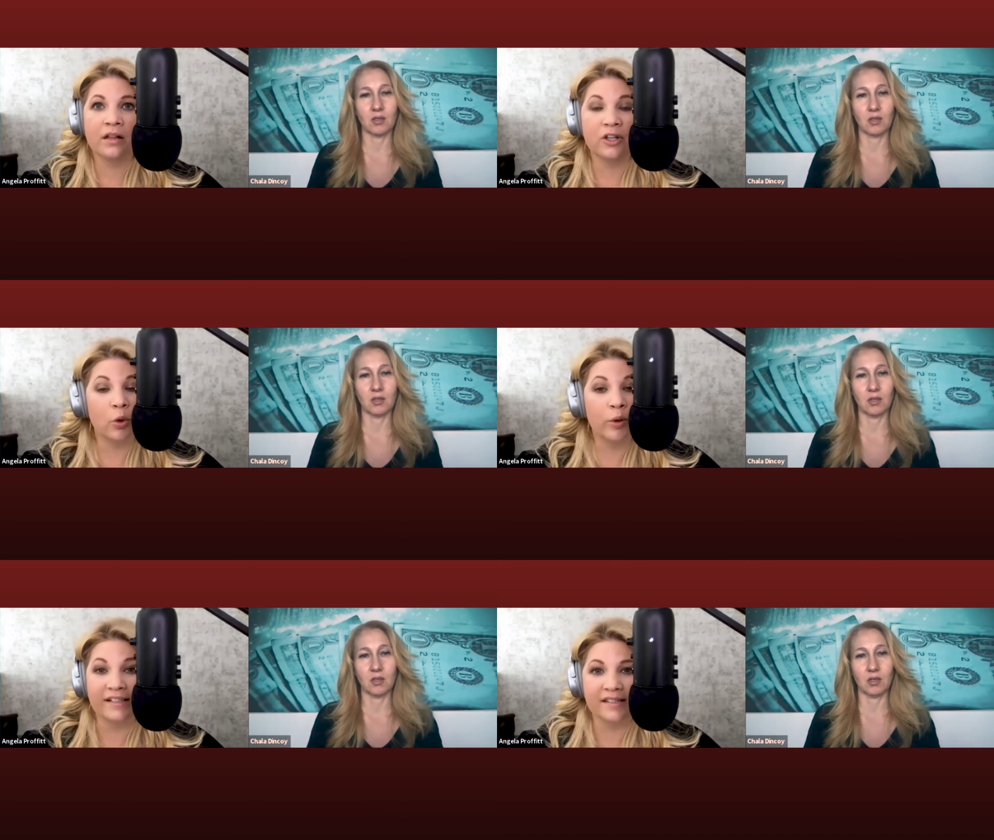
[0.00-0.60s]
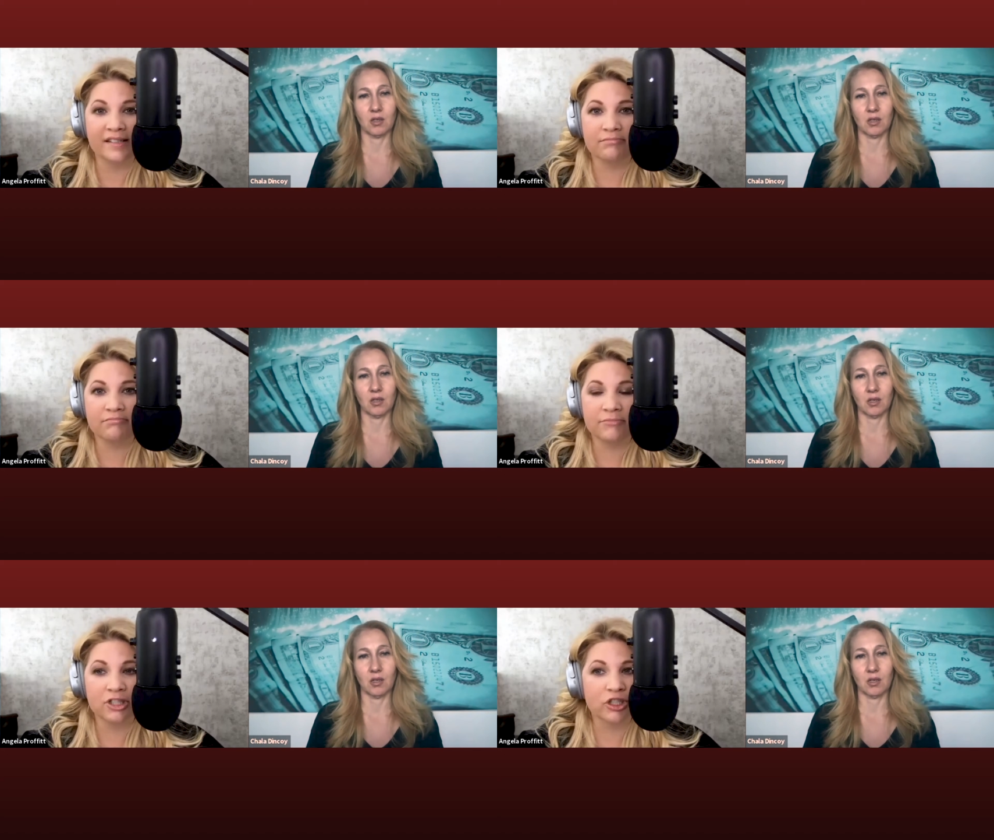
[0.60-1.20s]
Speaker 1: Noise,
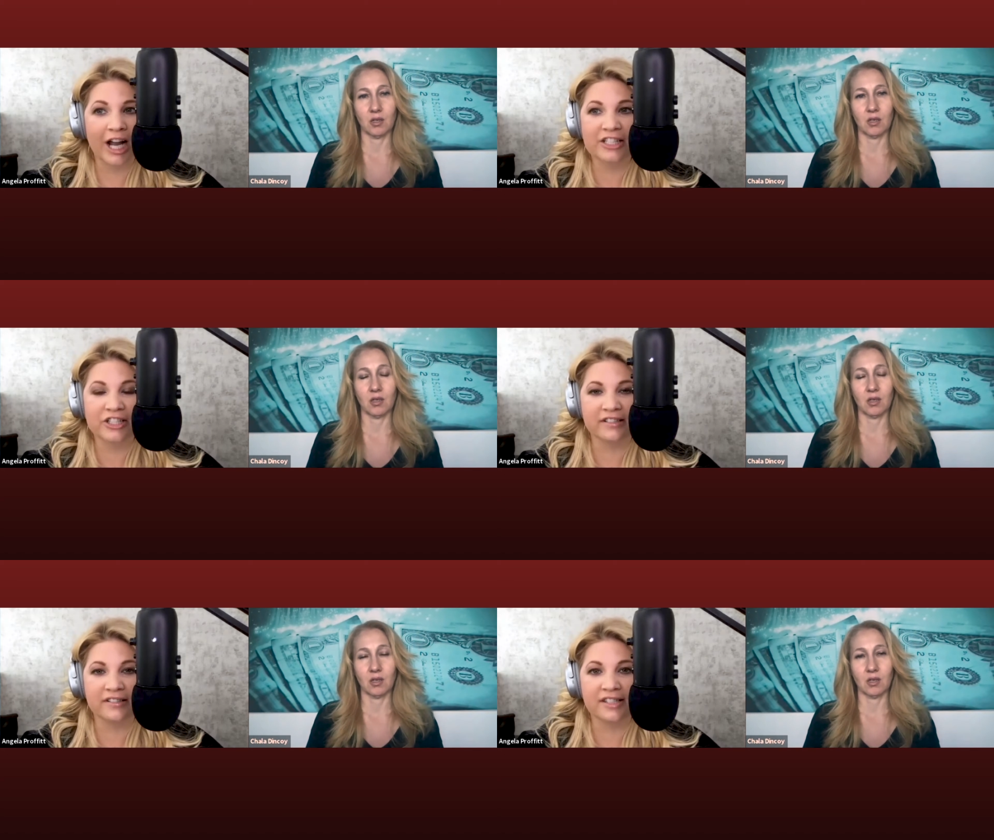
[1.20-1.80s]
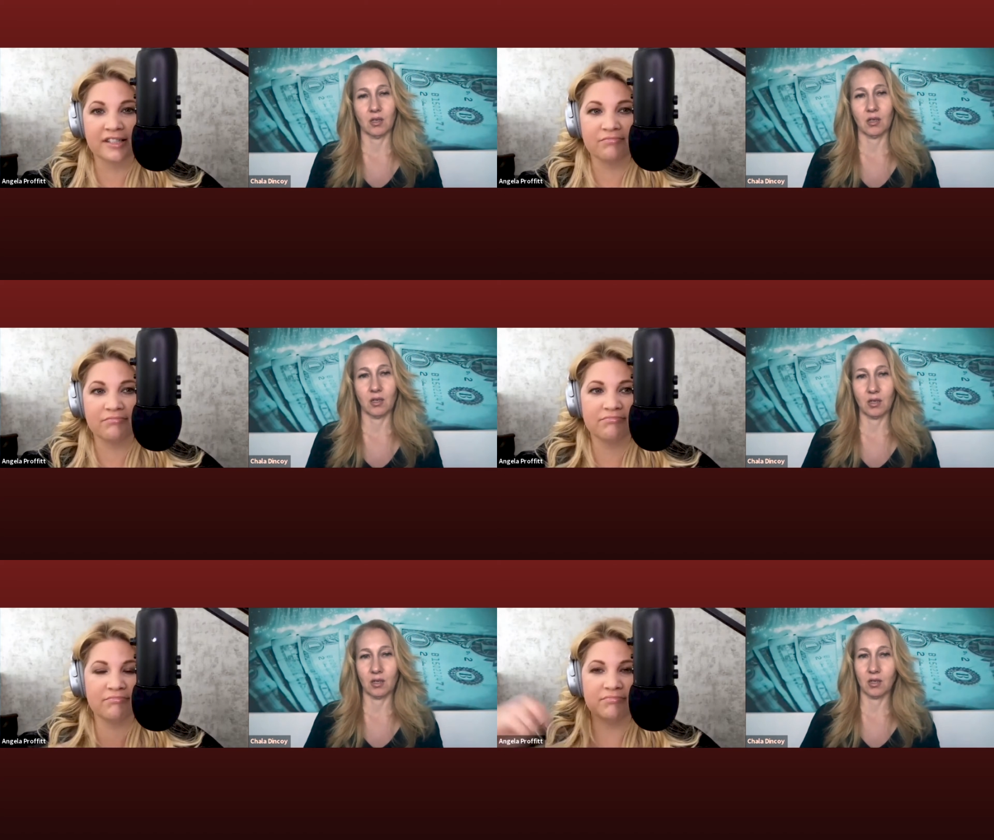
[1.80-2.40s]
distractions,
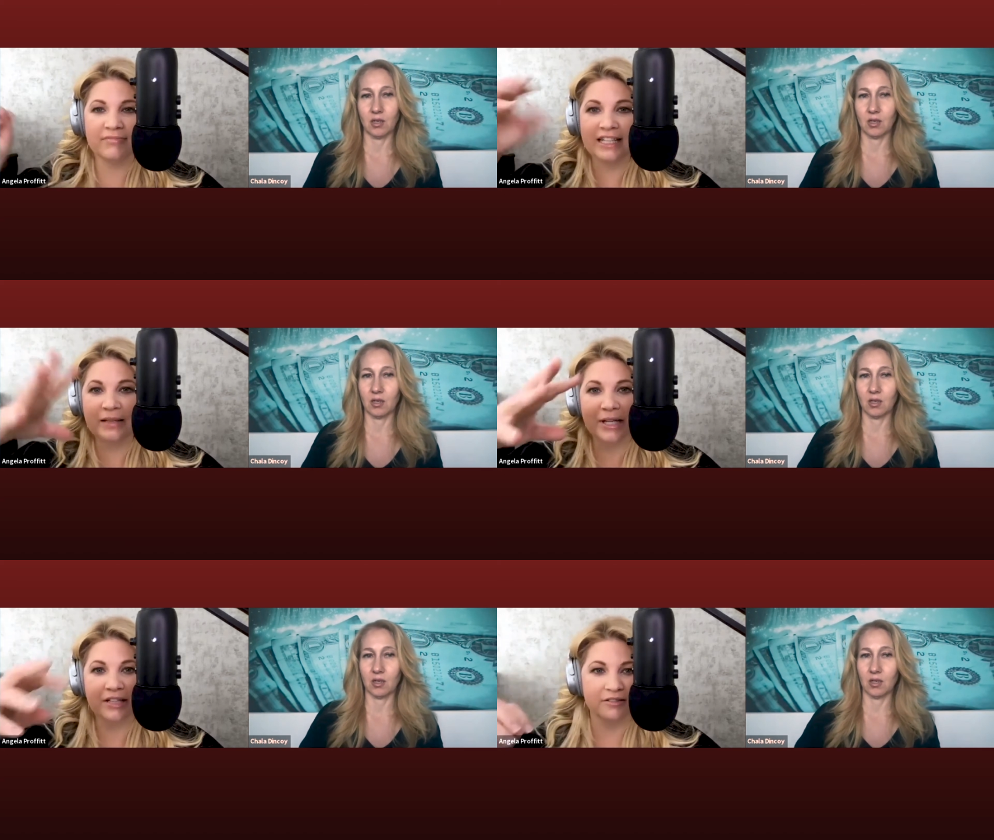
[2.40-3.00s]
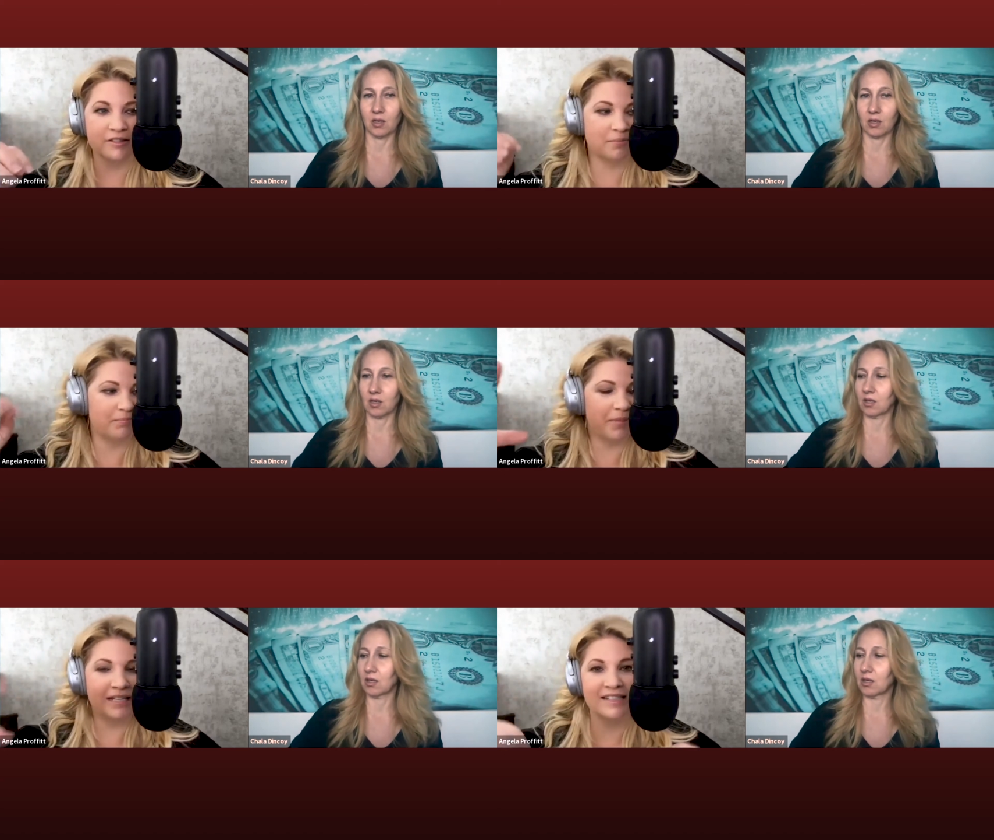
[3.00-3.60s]
emails,
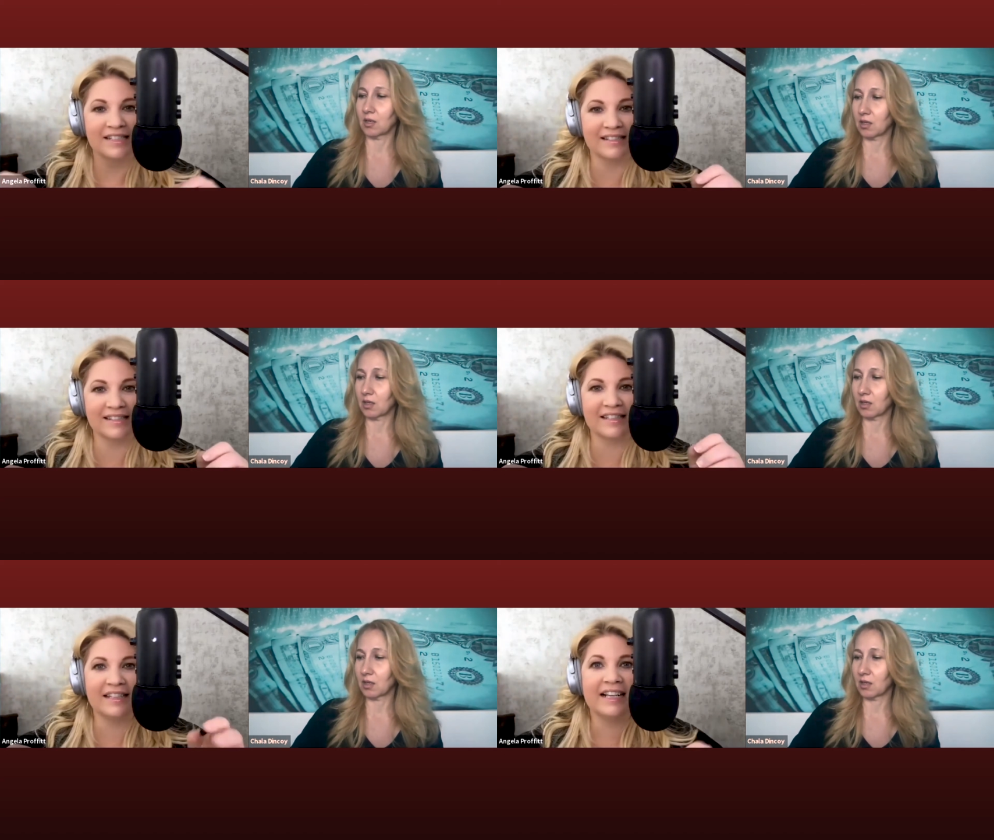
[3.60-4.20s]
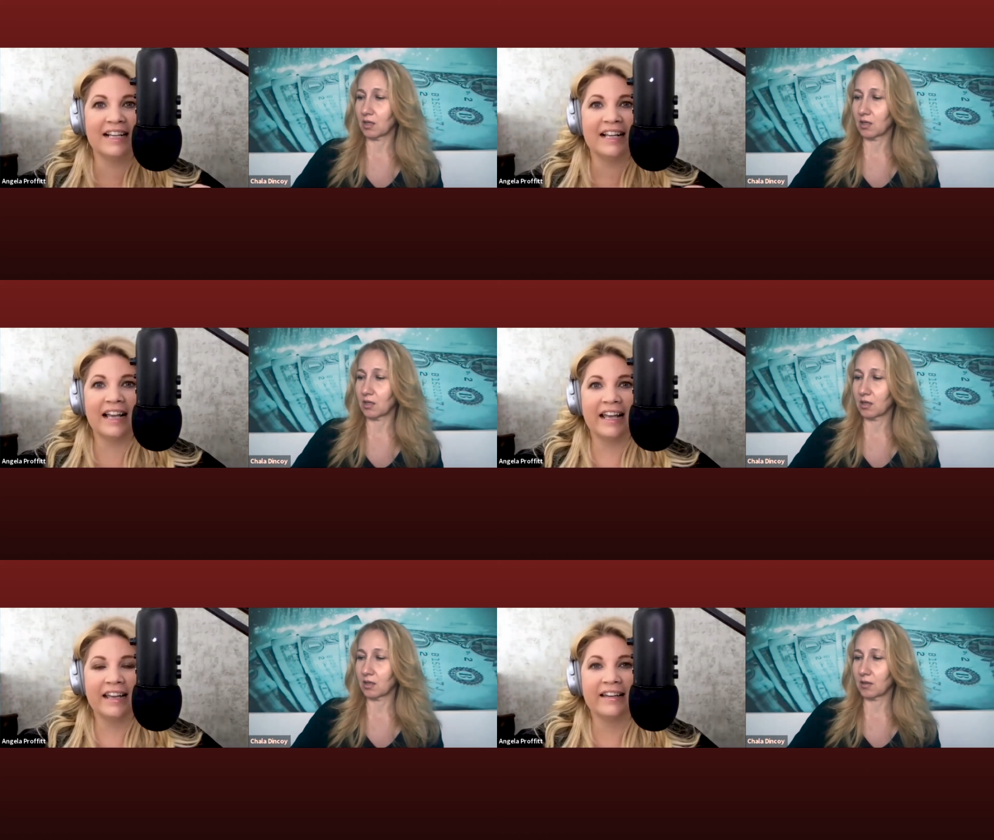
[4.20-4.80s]
buzzes.
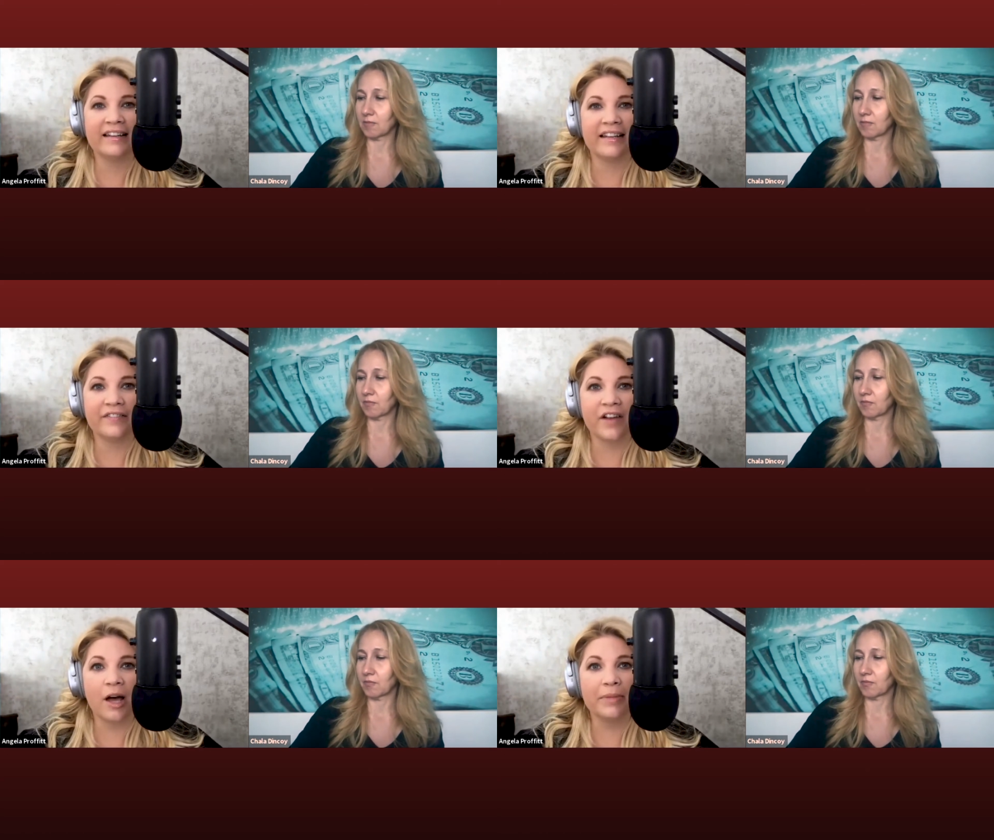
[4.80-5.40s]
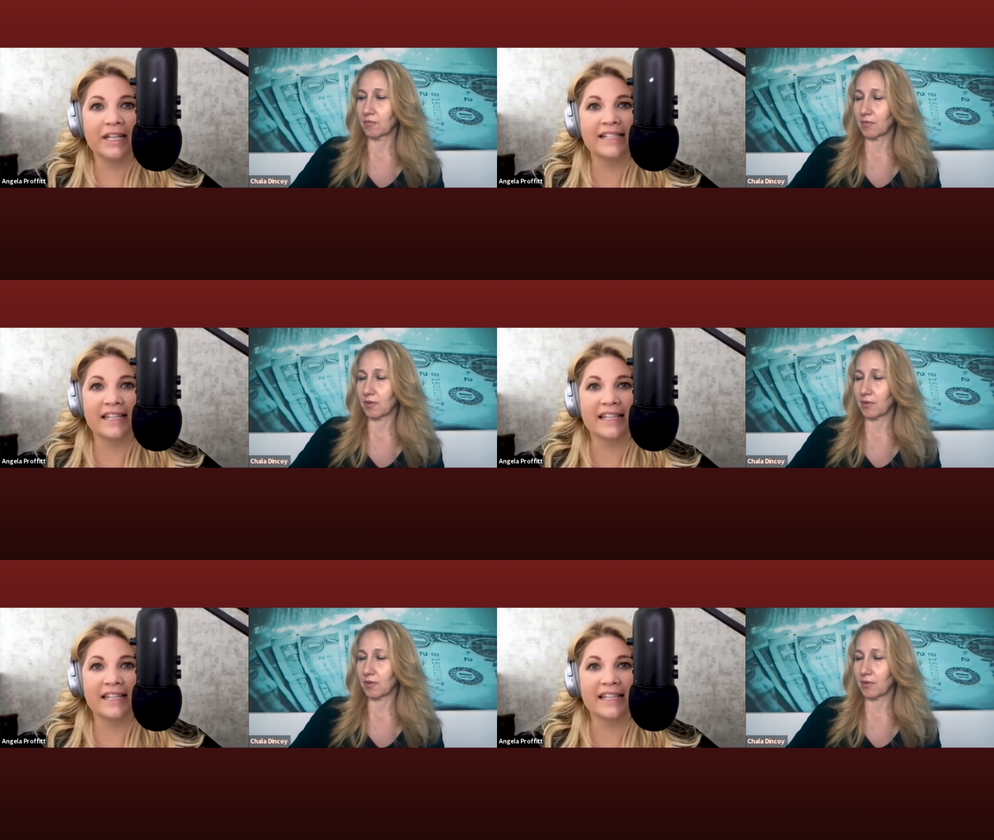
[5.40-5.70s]
And if companies